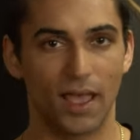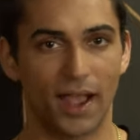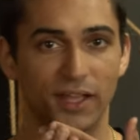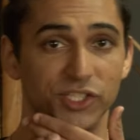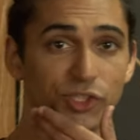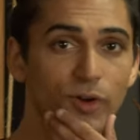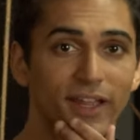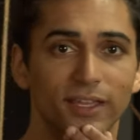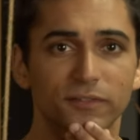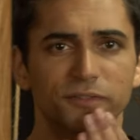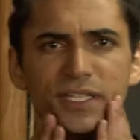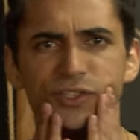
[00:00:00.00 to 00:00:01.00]
I got
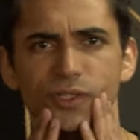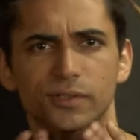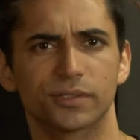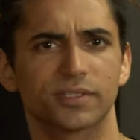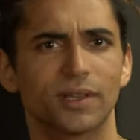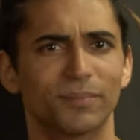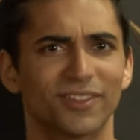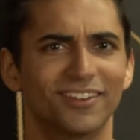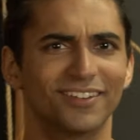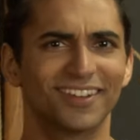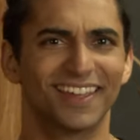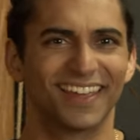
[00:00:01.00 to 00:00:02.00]
striking features or
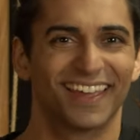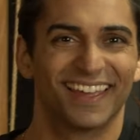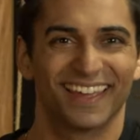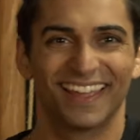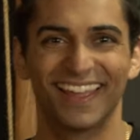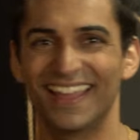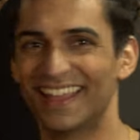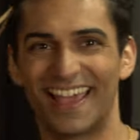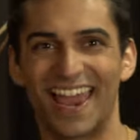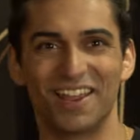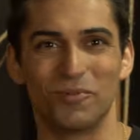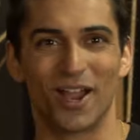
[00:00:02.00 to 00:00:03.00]
something.
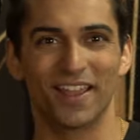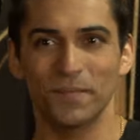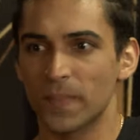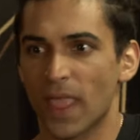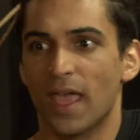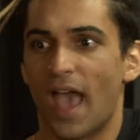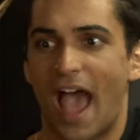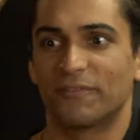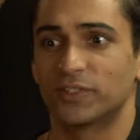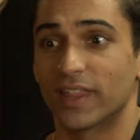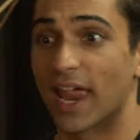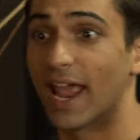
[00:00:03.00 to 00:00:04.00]
Anyway,
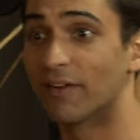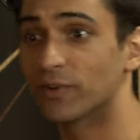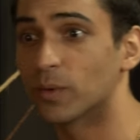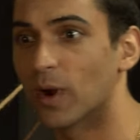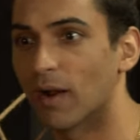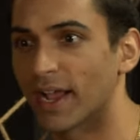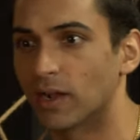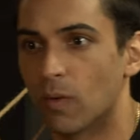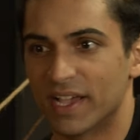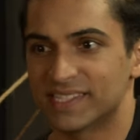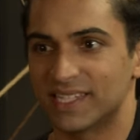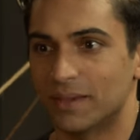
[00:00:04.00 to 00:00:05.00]
after that, everywhere I
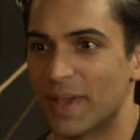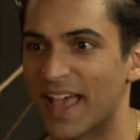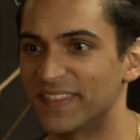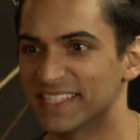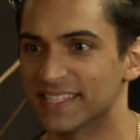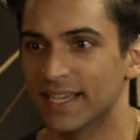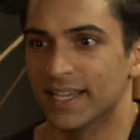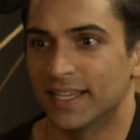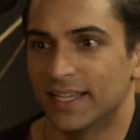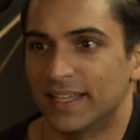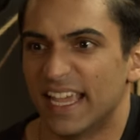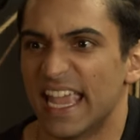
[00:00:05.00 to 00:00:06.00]
go, I see a man, this
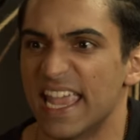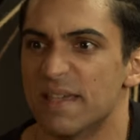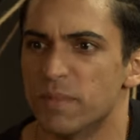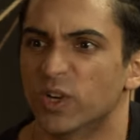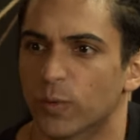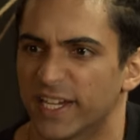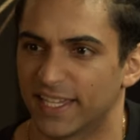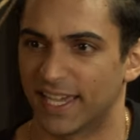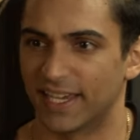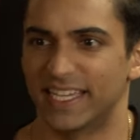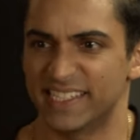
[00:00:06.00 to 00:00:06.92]
immigrant kid.